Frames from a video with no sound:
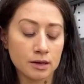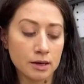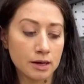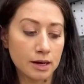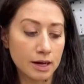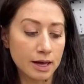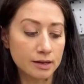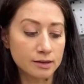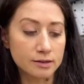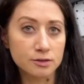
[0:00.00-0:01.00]

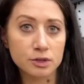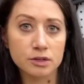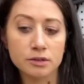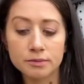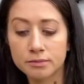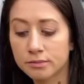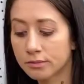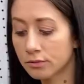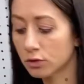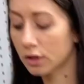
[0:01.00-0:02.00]
Added Israel.
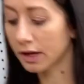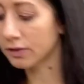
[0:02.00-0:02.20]
Really like